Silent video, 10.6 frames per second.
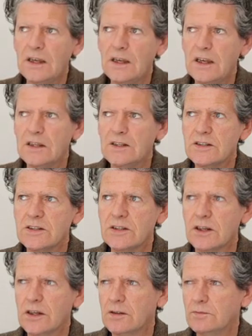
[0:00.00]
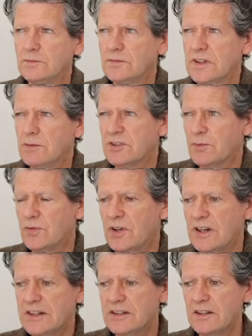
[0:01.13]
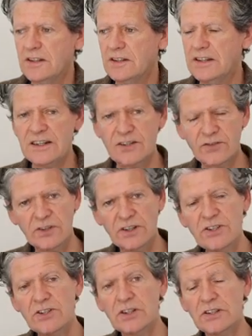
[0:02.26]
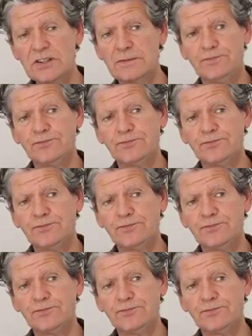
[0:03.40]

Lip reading: It's he was surprised that the desert religions,